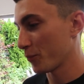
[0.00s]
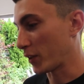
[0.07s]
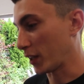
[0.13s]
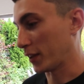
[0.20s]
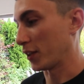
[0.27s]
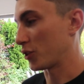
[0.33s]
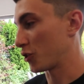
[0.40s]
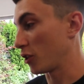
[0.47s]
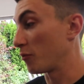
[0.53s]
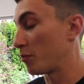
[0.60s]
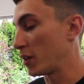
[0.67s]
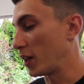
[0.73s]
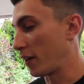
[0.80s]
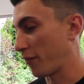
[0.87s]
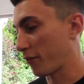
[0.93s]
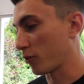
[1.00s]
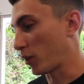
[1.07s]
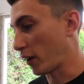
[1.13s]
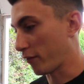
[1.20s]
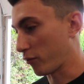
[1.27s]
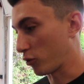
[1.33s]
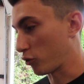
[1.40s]
Like, this should be a
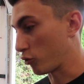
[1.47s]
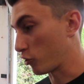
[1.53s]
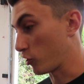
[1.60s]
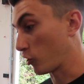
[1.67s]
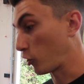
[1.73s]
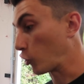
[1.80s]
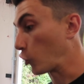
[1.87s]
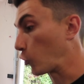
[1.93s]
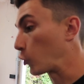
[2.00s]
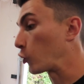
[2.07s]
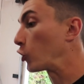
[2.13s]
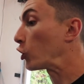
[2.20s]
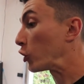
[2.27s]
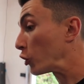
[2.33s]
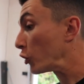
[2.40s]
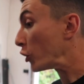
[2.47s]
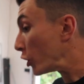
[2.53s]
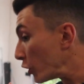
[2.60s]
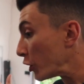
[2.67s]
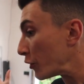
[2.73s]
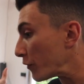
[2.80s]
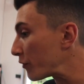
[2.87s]

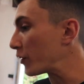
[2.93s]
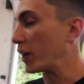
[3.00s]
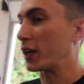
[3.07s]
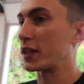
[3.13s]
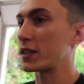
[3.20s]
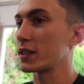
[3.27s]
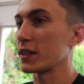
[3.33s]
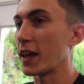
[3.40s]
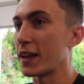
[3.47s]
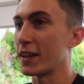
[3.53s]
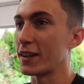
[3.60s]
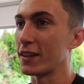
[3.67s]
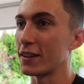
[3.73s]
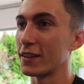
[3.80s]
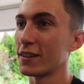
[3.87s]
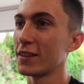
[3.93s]
forever fix than